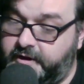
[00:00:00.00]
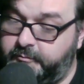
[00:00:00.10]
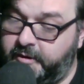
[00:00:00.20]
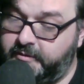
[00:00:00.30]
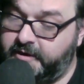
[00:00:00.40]

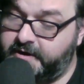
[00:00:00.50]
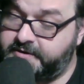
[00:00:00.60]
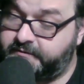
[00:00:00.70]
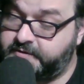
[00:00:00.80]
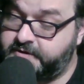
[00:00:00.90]
Maybe
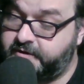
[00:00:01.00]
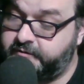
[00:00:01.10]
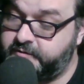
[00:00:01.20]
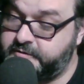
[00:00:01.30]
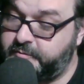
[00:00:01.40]
that's the
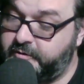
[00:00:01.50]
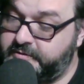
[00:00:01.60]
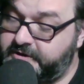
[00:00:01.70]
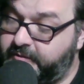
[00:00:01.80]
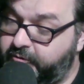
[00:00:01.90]
photographer's
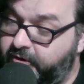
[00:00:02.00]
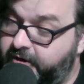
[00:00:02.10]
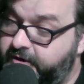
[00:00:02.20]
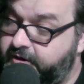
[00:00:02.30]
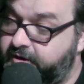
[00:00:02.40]
modus
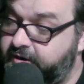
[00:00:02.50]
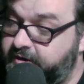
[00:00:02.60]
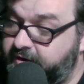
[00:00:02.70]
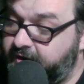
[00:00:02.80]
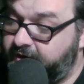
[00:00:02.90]
operandi.
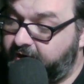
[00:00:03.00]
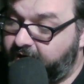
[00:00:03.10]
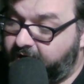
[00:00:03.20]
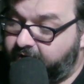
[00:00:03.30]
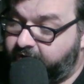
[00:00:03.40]

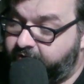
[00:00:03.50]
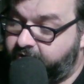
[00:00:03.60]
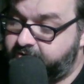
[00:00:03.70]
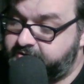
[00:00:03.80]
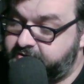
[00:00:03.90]
The
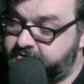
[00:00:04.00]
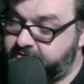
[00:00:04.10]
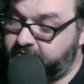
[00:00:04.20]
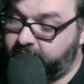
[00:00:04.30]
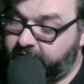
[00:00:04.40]
thought is
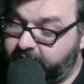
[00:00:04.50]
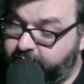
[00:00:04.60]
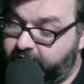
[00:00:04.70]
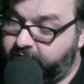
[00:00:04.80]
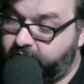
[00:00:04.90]
disturbing,
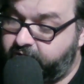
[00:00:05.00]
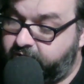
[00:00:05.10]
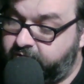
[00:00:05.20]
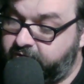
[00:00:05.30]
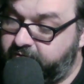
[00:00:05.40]
but I
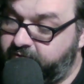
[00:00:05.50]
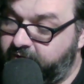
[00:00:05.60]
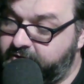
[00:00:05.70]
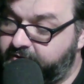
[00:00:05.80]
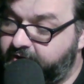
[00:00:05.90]
recall her
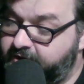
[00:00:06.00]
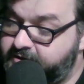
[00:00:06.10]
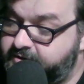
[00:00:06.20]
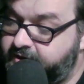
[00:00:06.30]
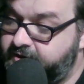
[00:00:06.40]
confession
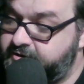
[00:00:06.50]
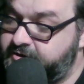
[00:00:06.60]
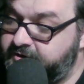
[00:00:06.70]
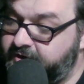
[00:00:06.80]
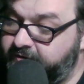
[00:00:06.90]
last night, and
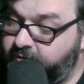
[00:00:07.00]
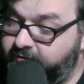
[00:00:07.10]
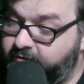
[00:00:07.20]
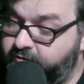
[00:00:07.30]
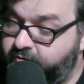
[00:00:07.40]
she'd never
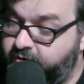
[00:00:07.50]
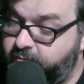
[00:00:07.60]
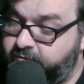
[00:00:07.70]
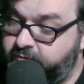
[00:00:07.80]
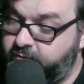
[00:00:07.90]
even drunk
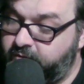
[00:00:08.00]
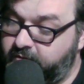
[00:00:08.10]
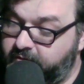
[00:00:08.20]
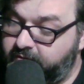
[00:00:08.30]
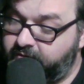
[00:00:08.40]

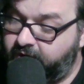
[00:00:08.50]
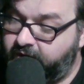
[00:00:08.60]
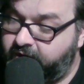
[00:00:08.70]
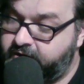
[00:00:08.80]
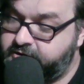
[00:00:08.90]
before. Thank
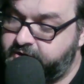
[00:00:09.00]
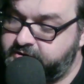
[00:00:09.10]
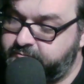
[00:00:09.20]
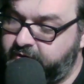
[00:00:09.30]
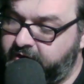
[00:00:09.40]
God she
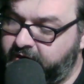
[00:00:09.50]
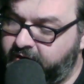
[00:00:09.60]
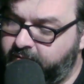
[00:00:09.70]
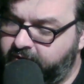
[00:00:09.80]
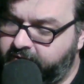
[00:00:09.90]
hasn't made a
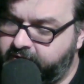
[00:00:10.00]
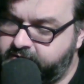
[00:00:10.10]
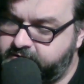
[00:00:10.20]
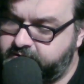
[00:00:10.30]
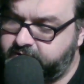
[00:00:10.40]
habit of
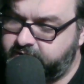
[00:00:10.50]
this.